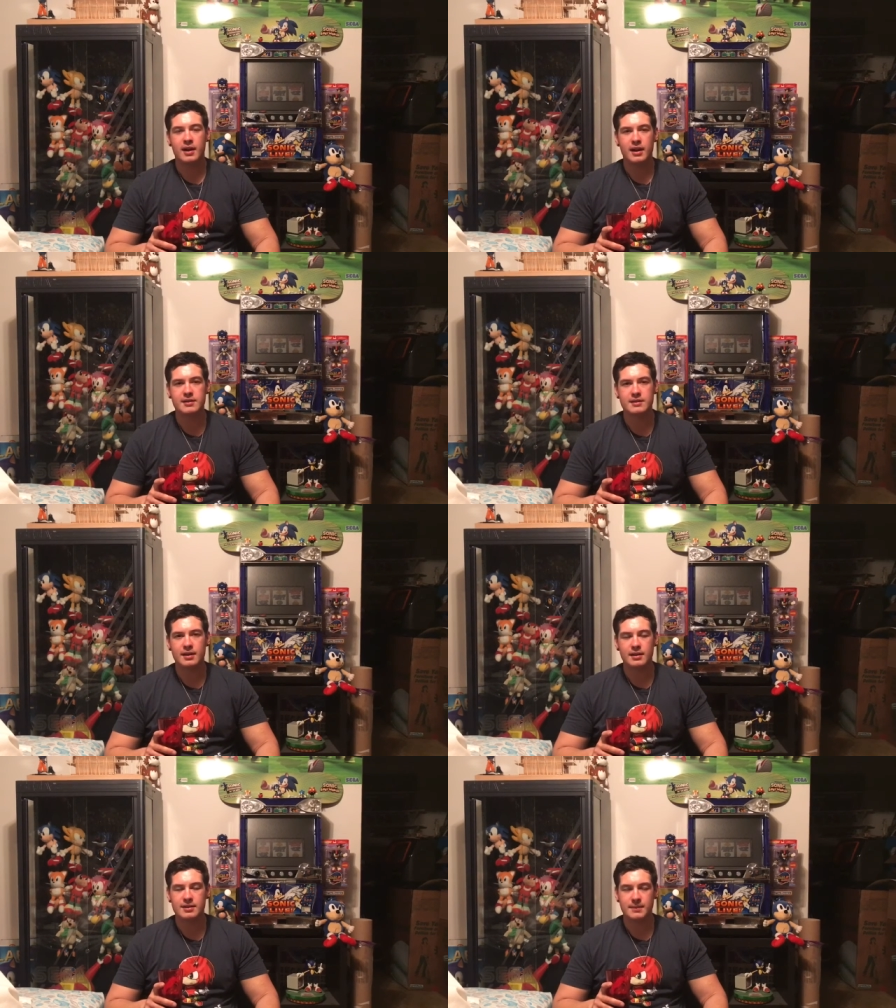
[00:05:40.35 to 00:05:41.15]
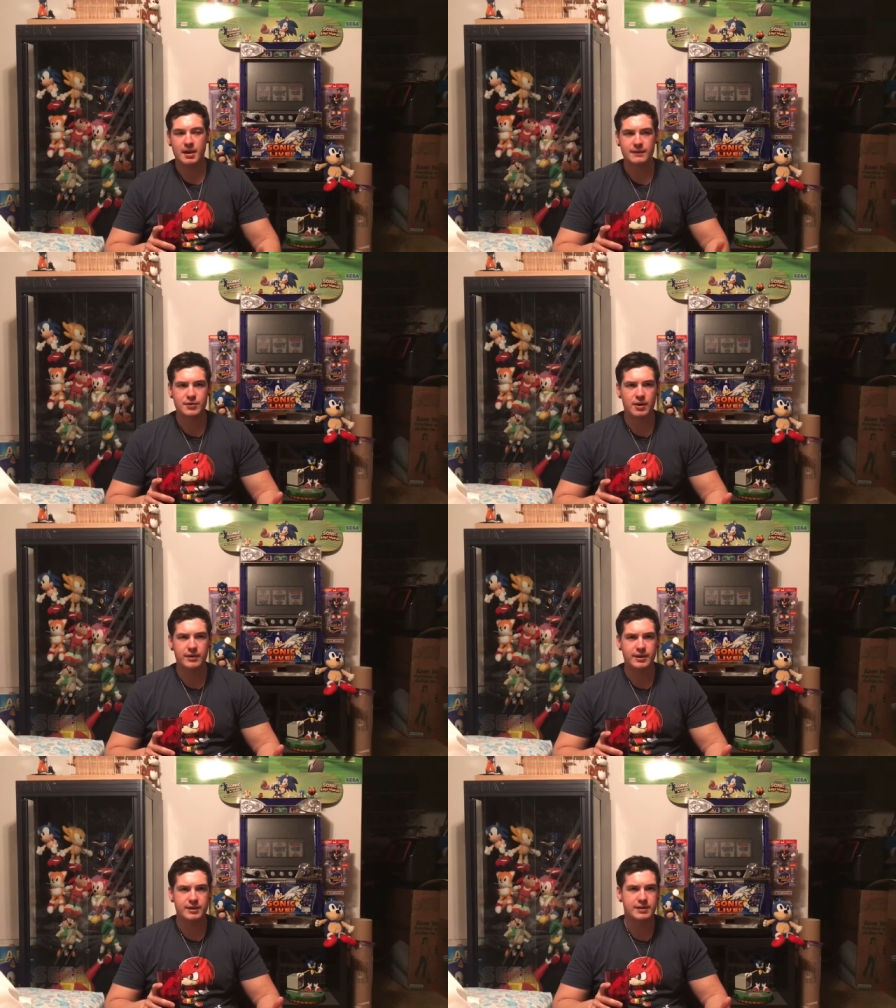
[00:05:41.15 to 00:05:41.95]
It's some kind of
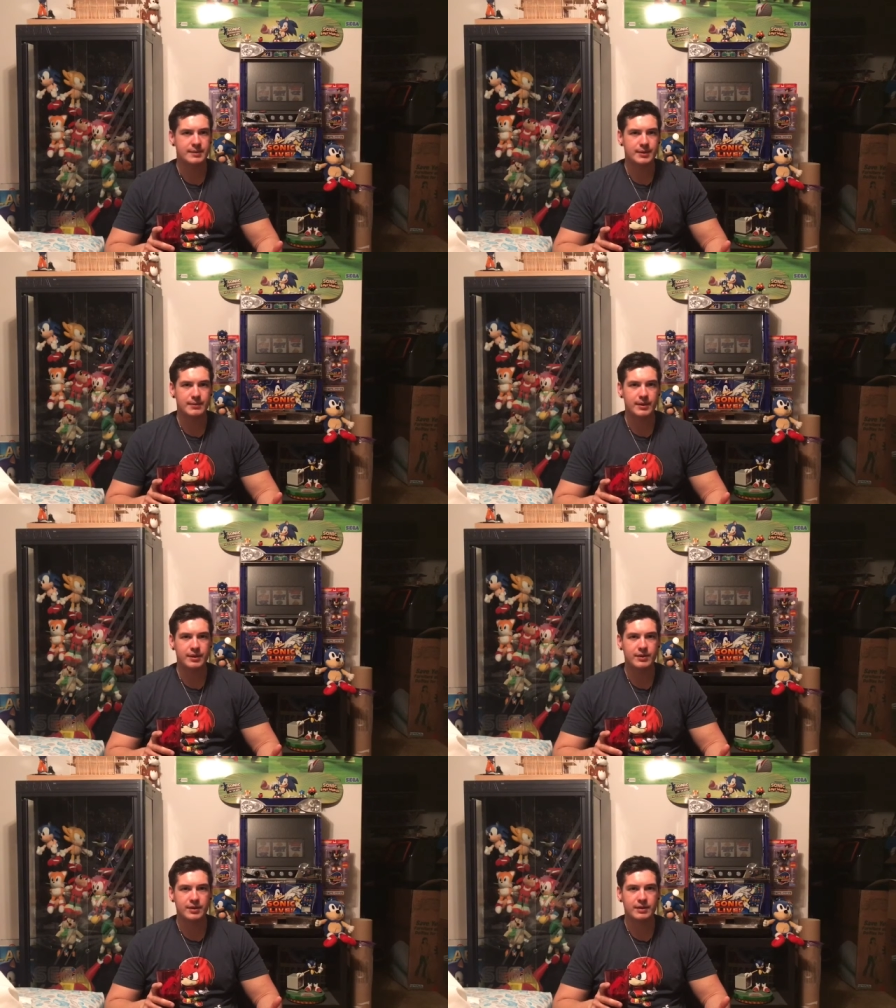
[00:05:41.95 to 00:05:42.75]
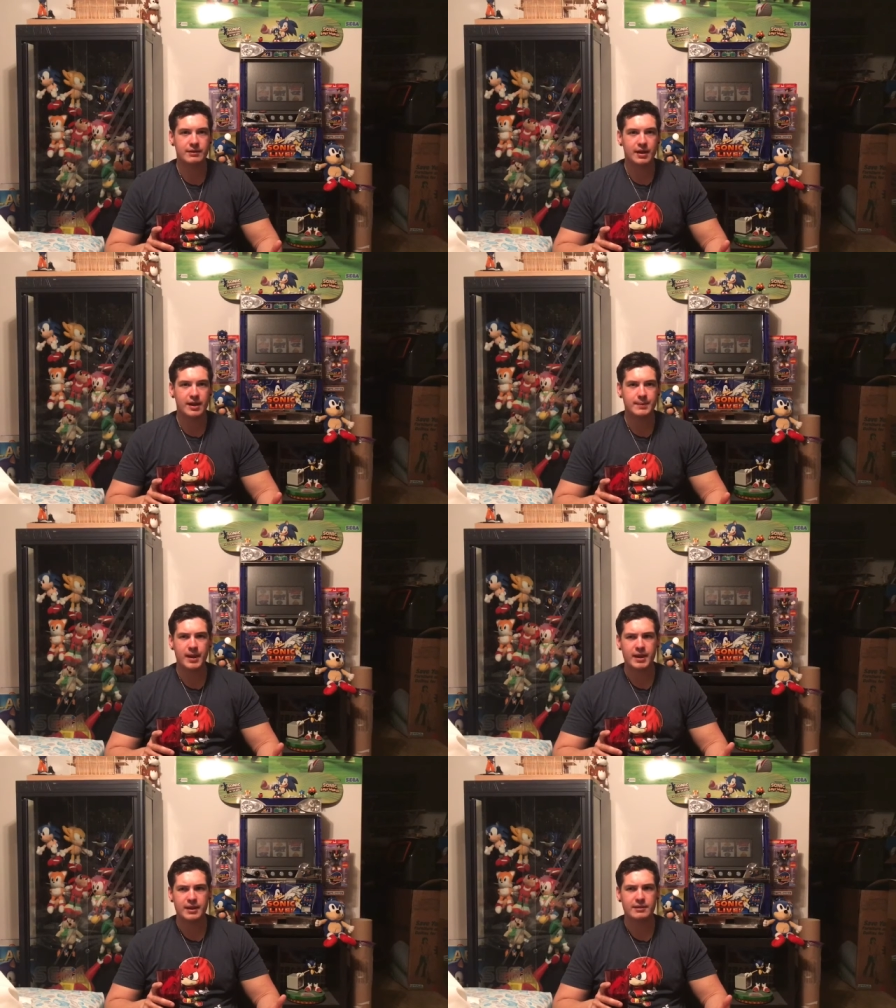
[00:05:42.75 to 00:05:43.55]
drawing exhibit where you can like
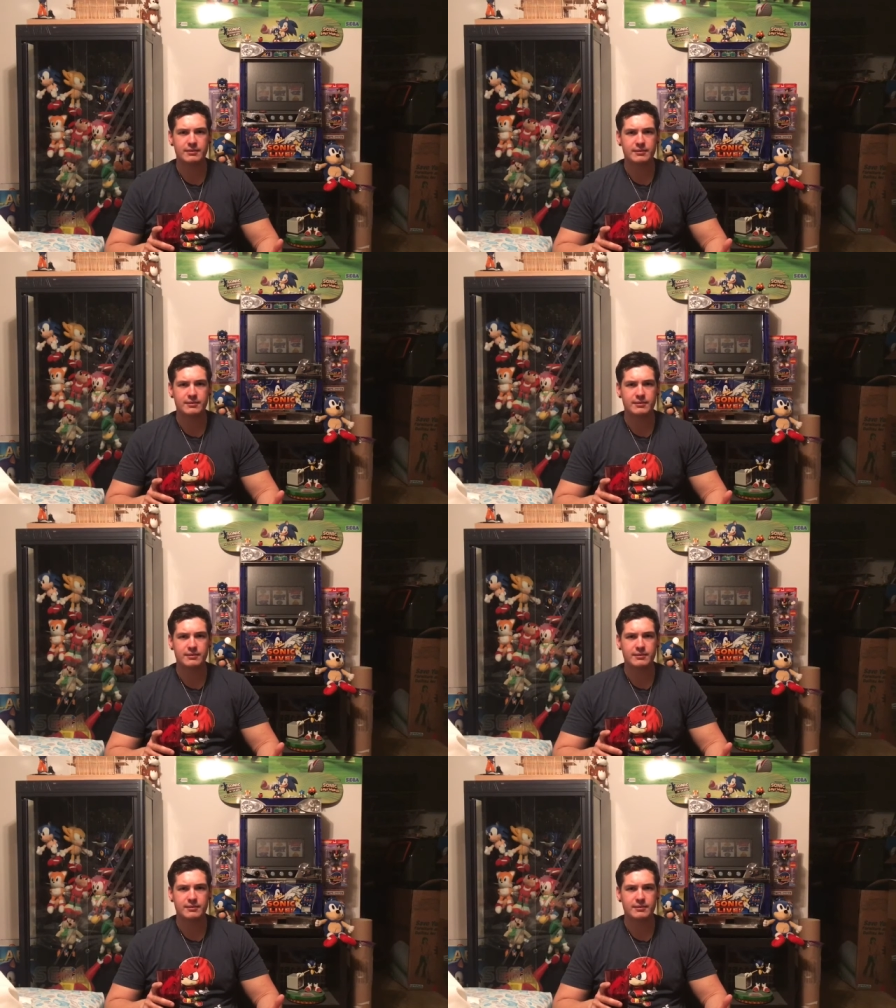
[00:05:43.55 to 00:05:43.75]
paint